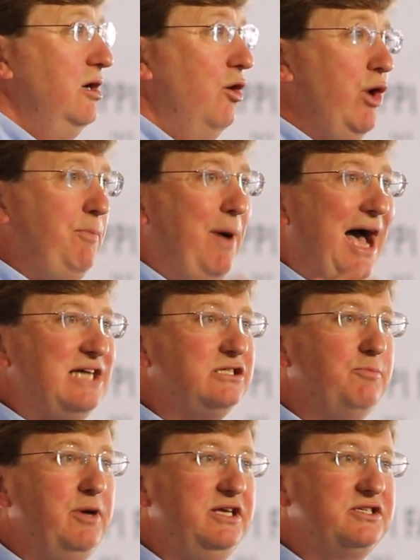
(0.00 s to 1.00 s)
We passed
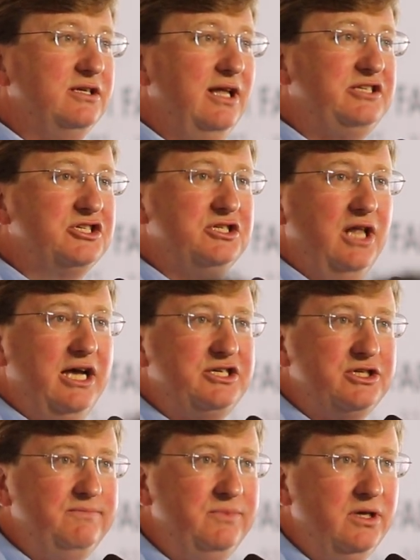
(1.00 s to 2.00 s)
a piece of
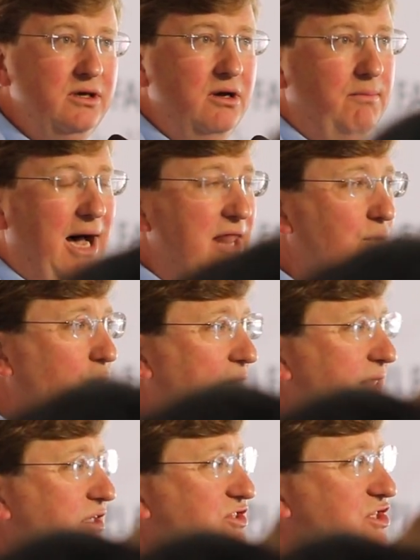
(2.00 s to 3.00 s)
legislation, by the
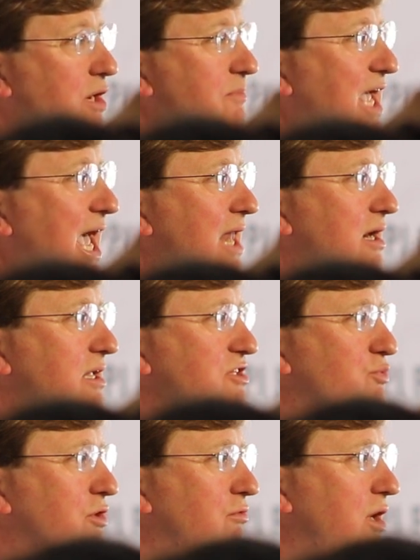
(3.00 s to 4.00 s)
way, that some
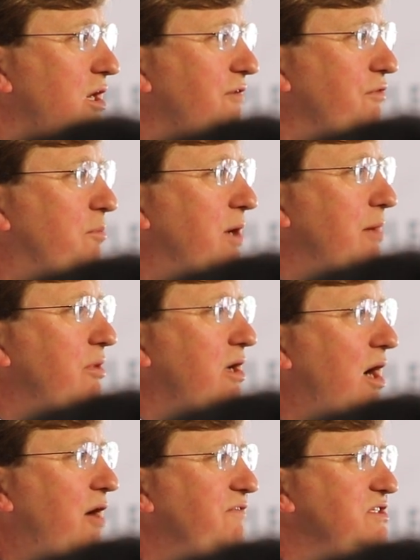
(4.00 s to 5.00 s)
candidates when running for public
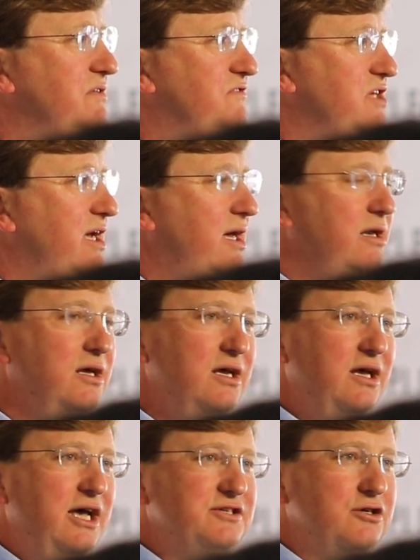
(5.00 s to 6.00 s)
office have said
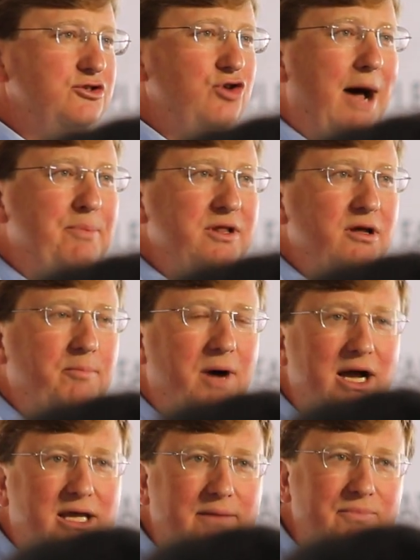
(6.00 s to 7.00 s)
is a drop in the
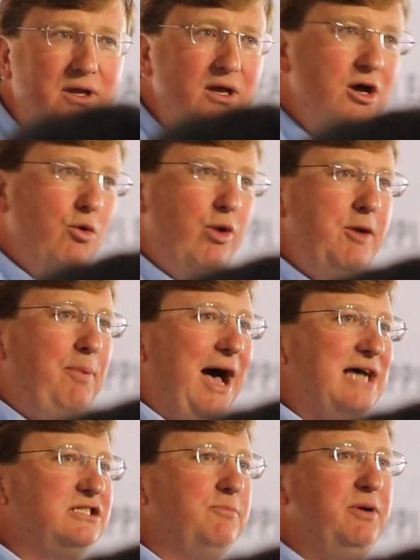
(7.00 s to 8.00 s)
bucket. We
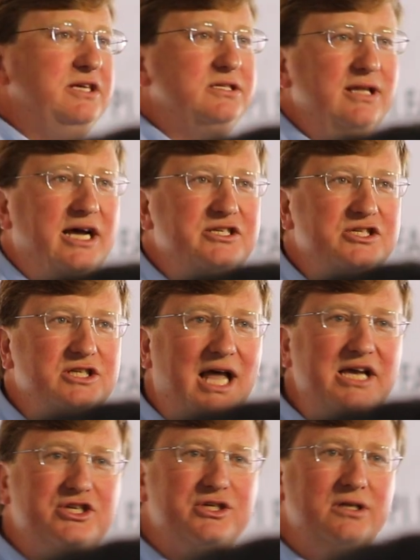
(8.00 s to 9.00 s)
passed a piece of
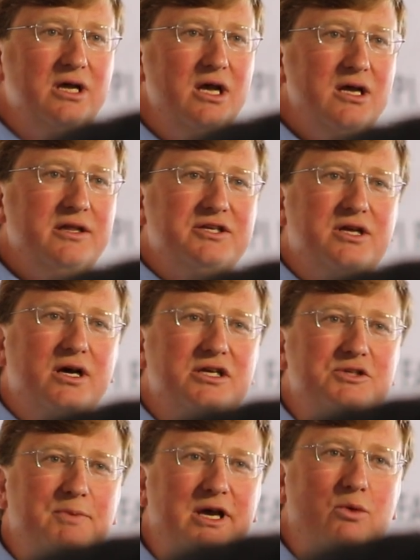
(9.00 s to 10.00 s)
legislation that's going to
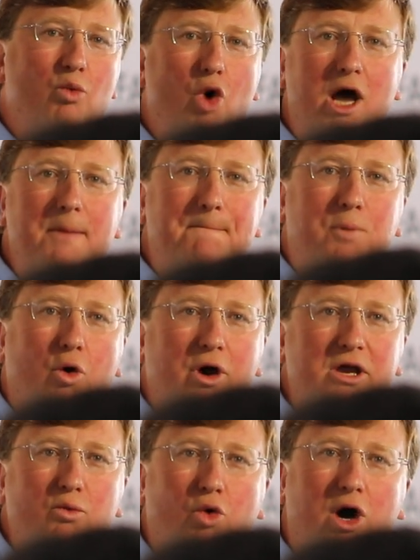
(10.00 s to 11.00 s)
spend
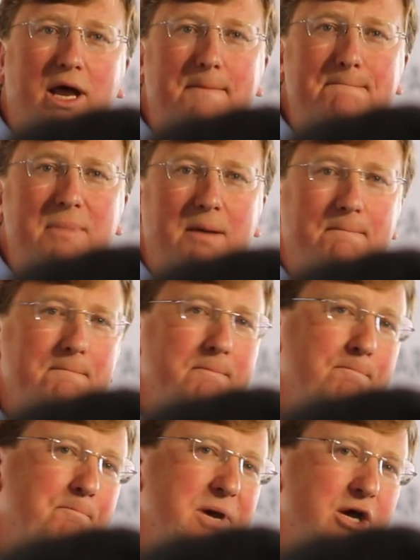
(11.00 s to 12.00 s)
$1.1
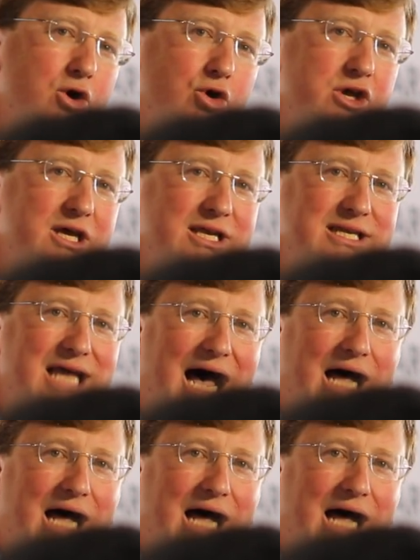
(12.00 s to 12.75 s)
billion